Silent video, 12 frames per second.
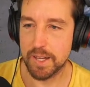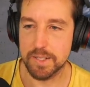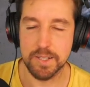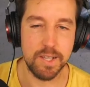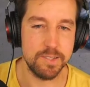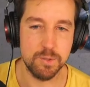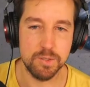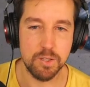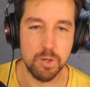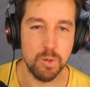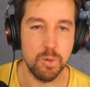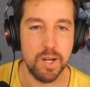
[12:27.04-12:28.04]
as you
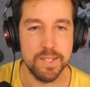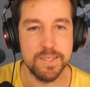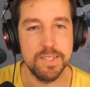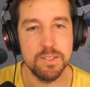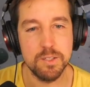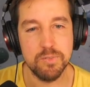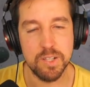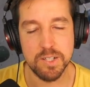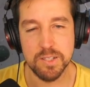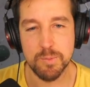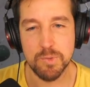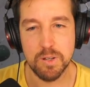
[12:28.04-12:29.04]
saw, I did not flash
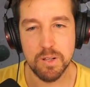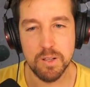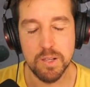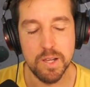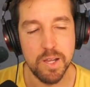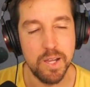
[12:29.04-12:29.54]
them all,